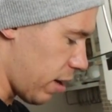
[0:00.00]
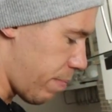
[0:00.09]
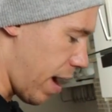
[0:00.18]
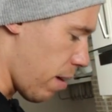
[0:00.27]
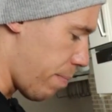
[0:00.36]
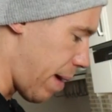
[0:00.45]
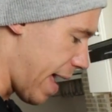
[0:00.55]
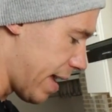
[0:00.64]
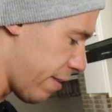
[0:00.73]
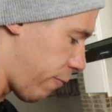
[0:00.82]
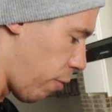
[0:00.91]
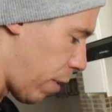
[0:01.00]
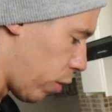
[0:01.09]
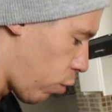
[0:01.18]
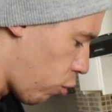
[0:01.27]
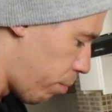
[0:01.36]
You're better buying it from a
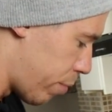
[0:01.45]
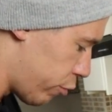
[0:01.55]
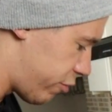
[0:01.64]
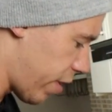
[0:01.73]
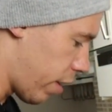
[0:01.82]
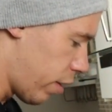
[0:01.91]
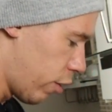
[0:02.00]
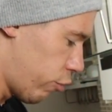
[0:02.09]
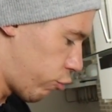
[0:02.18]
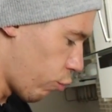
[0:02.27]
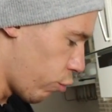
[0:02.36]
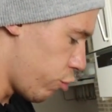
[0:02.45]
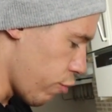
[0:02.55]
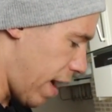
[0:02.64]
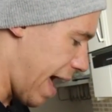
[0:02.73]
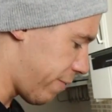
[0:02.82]
local butcher, so
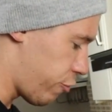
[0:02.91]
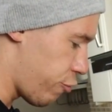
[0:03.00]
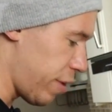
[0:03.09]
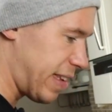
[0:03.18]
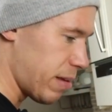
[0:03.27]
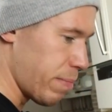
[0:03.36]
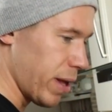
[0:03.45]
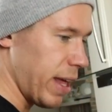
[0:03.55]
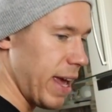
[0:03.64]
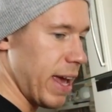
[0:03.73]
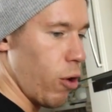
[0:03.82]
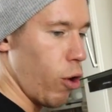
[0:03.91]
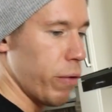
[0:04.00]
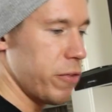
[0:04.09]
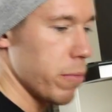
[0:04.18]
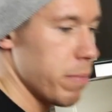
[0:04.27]
you have traceability of your